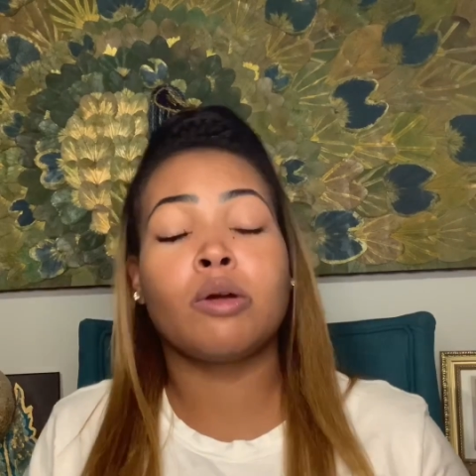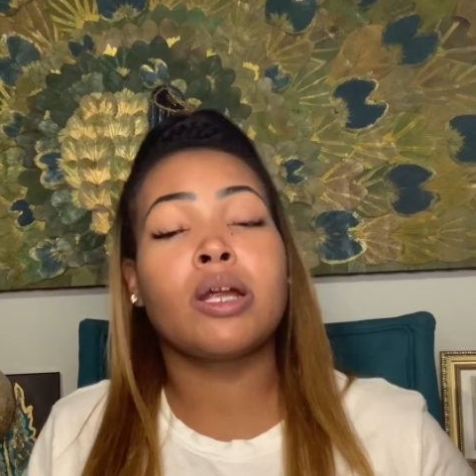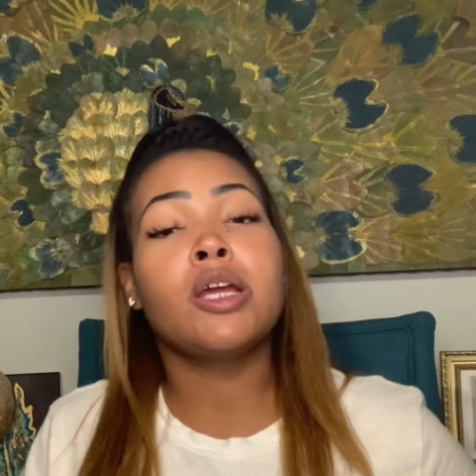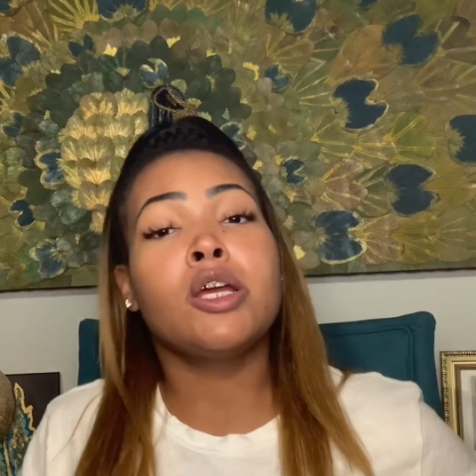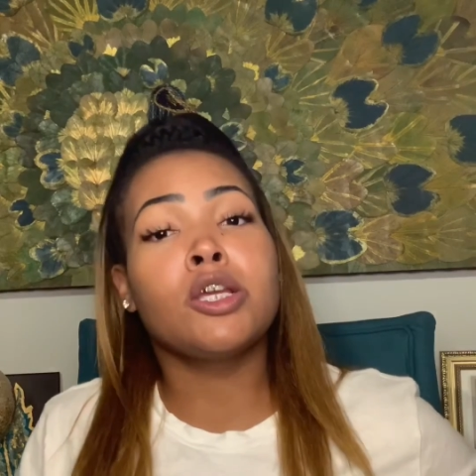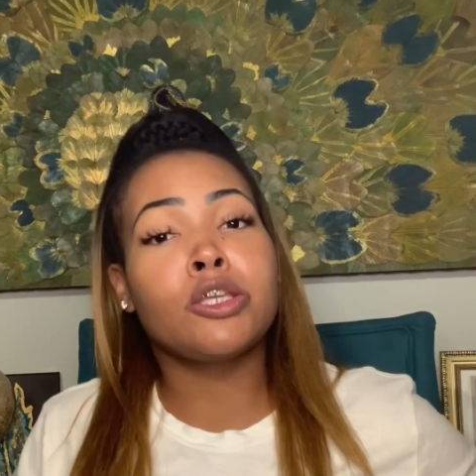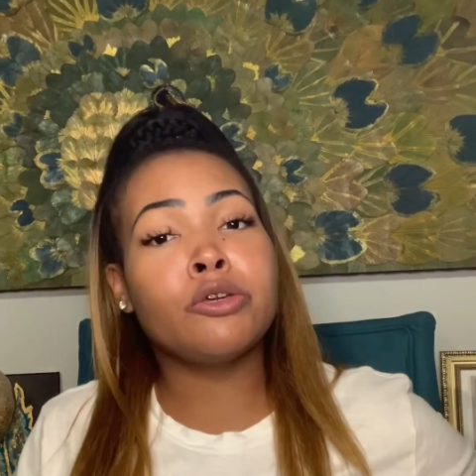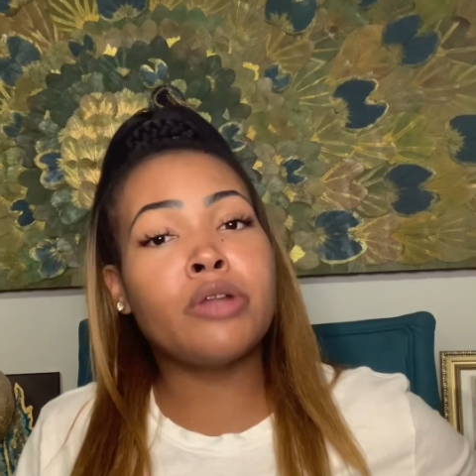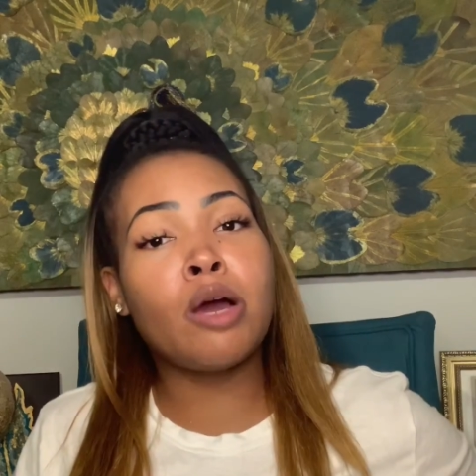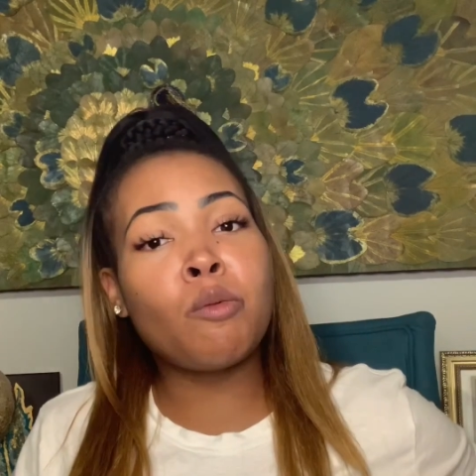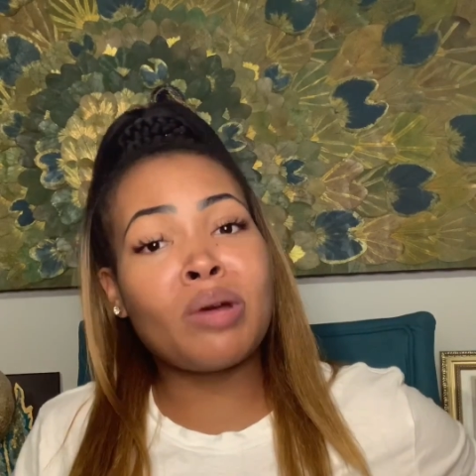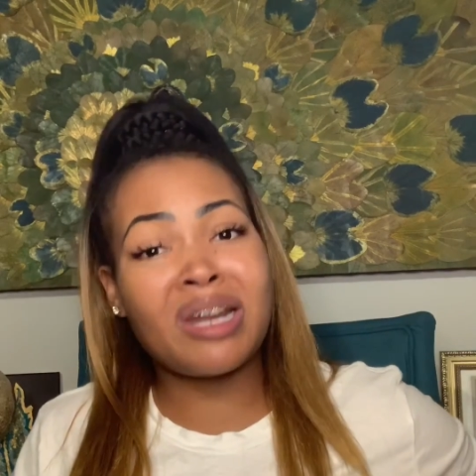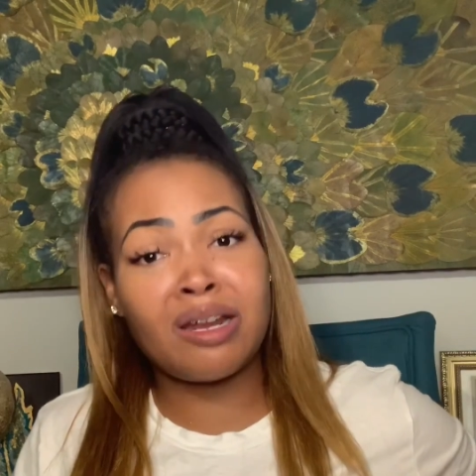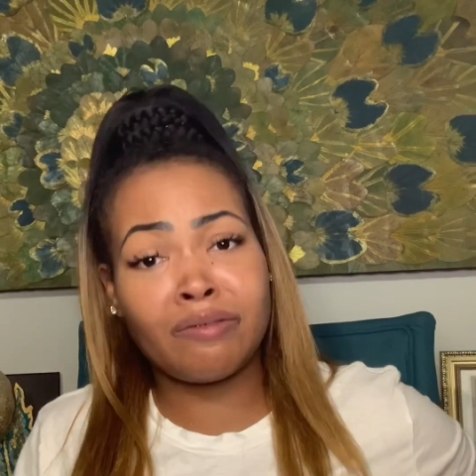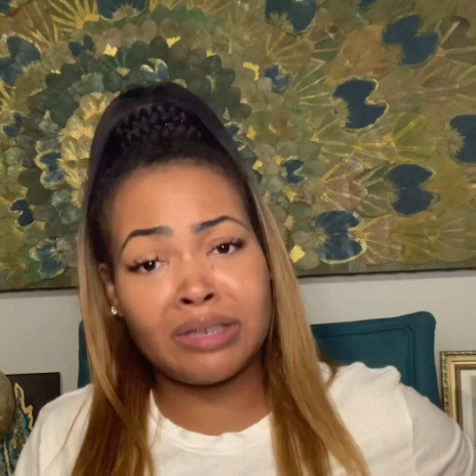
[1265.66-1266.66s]
or, you know,
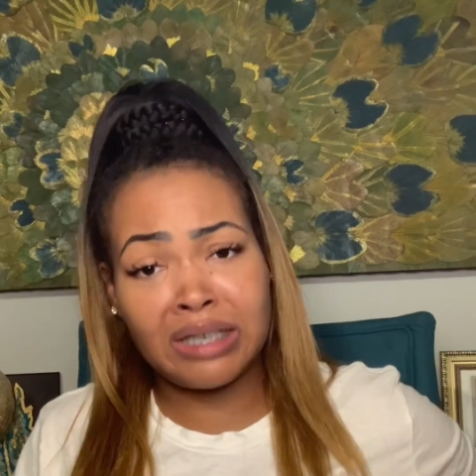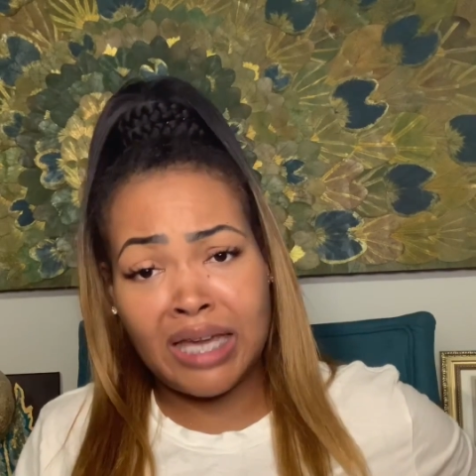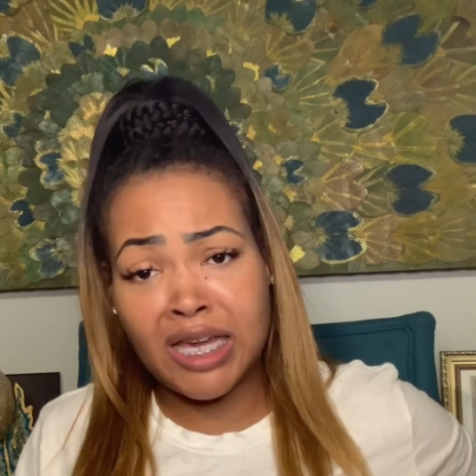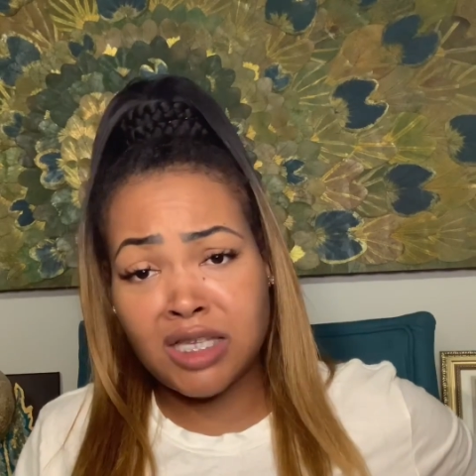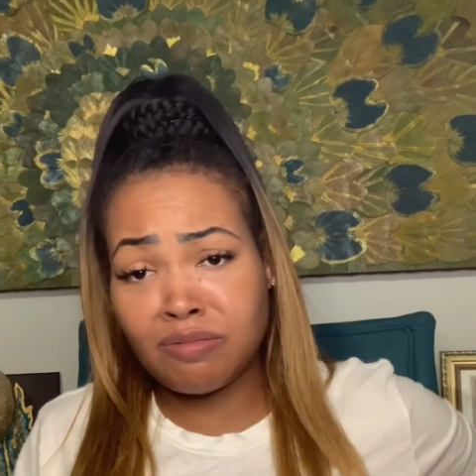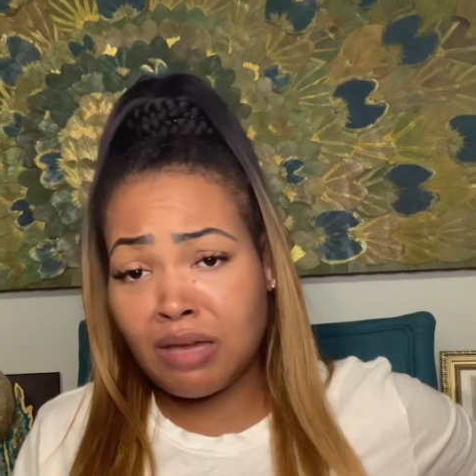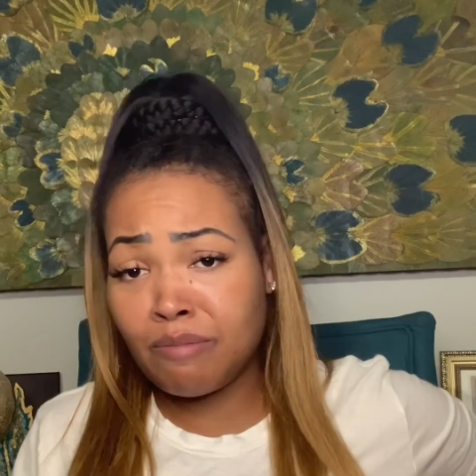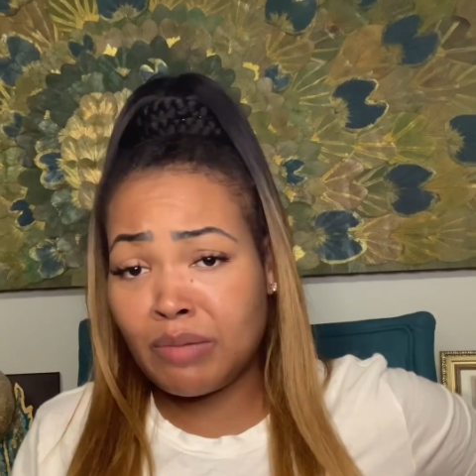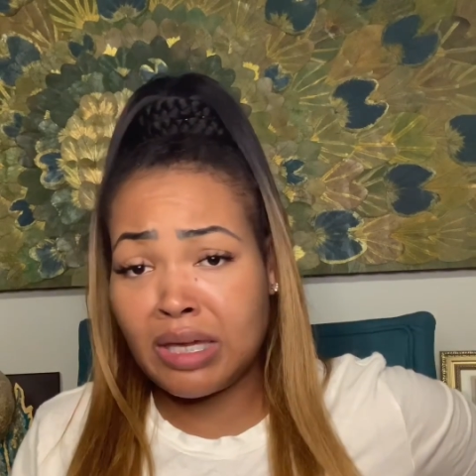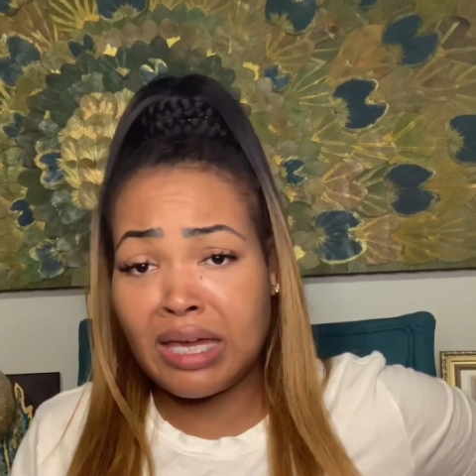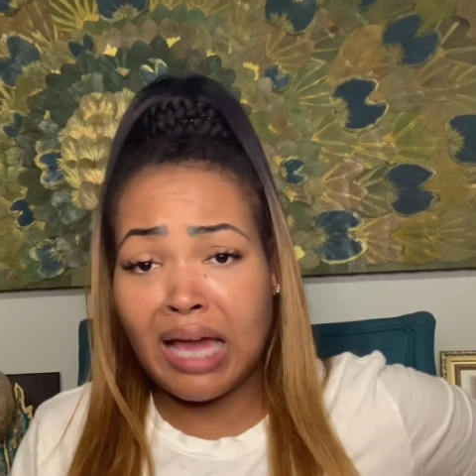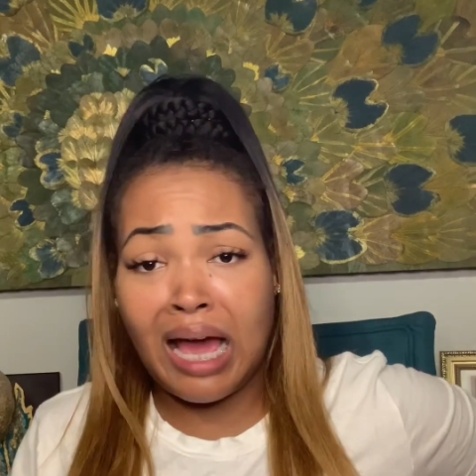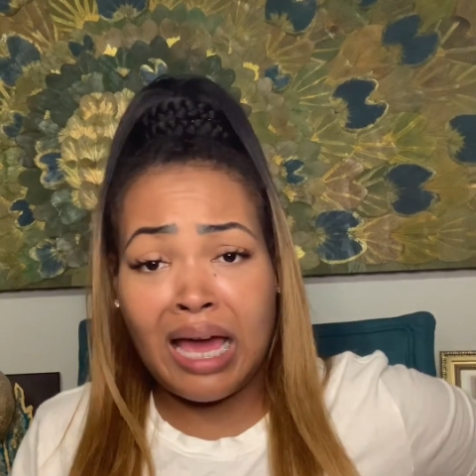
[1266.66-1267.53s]
whatever the case may be.